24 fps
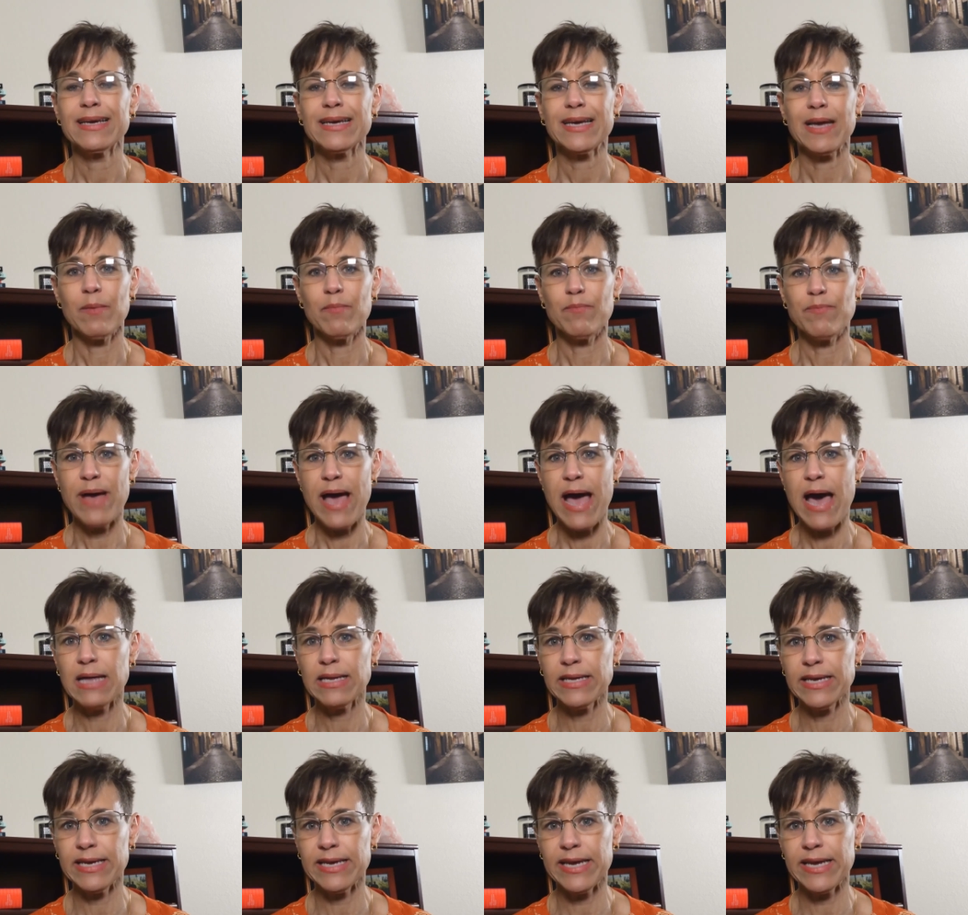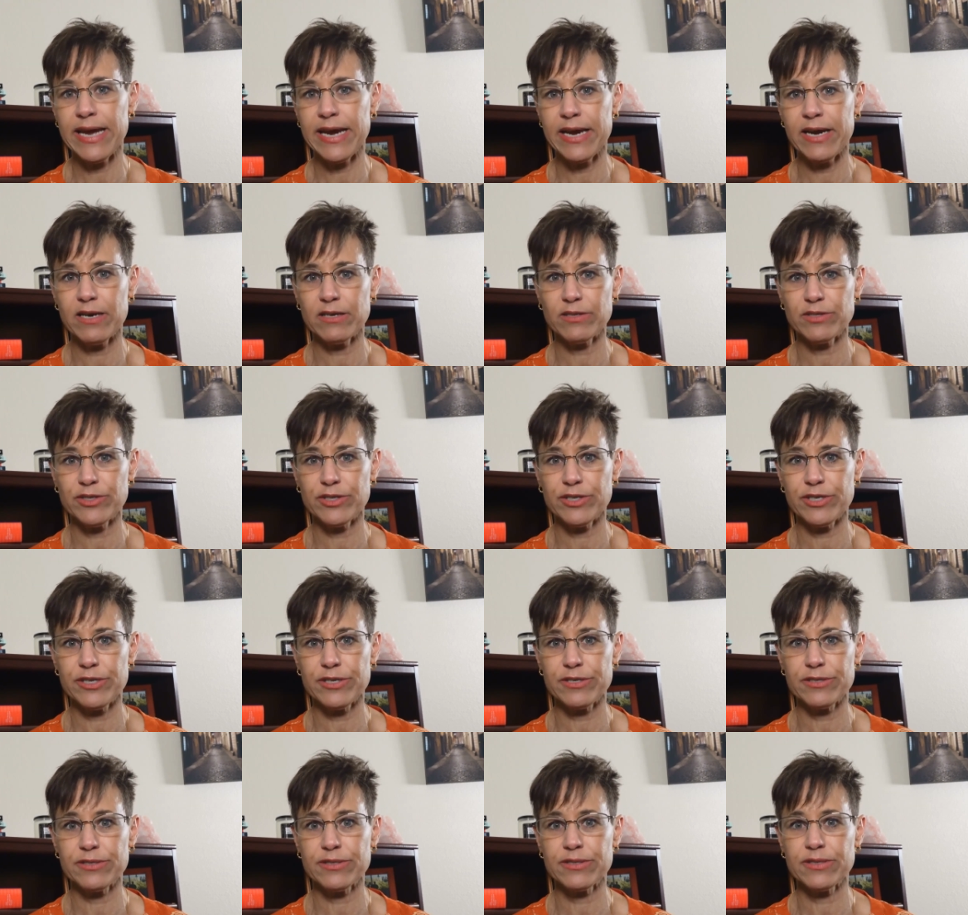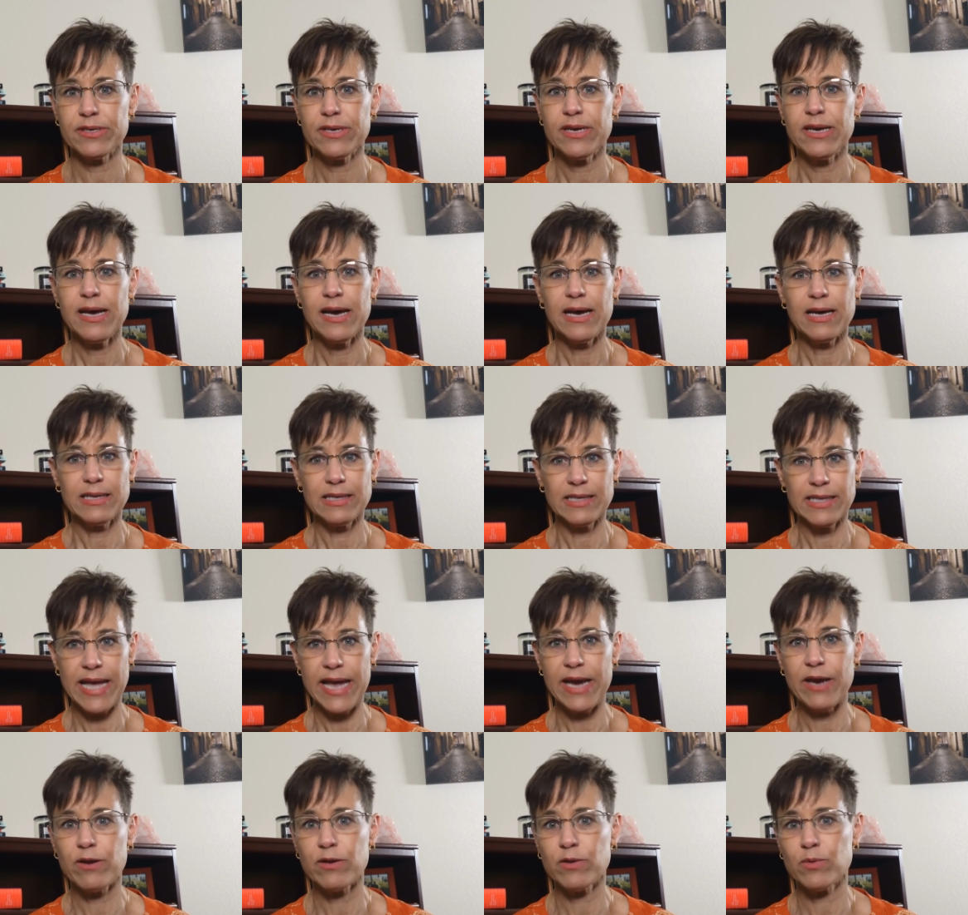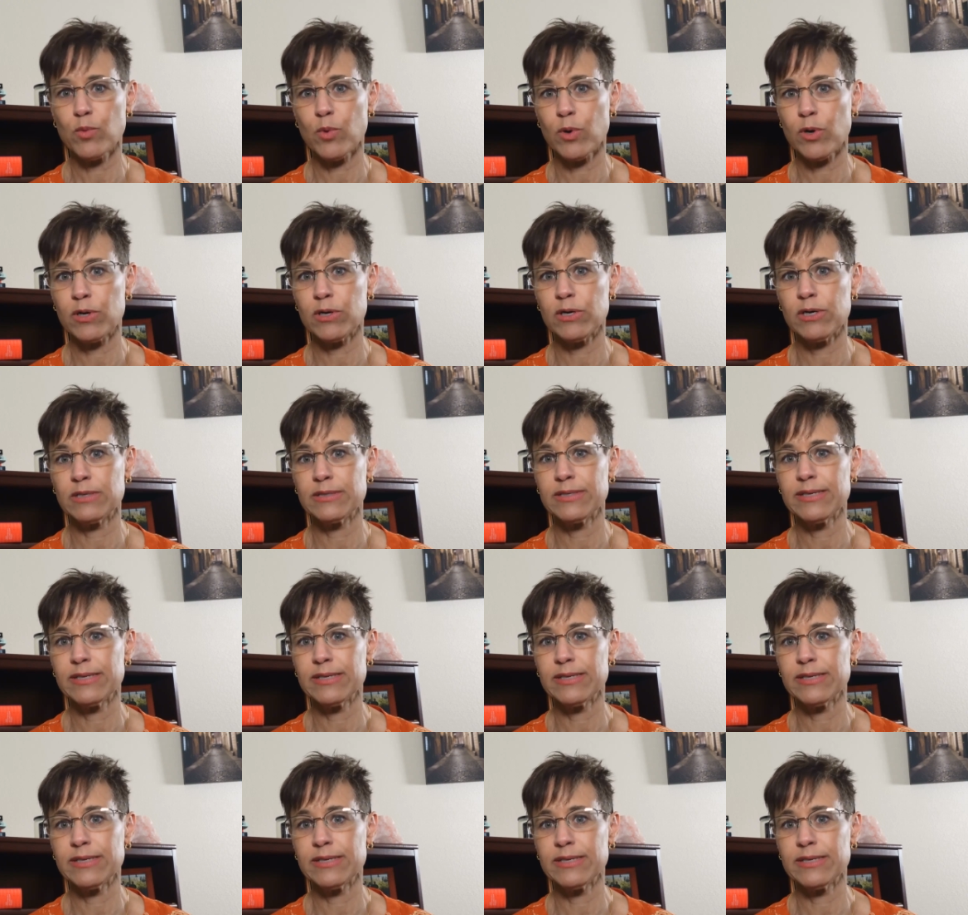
compelling characters, a layered world,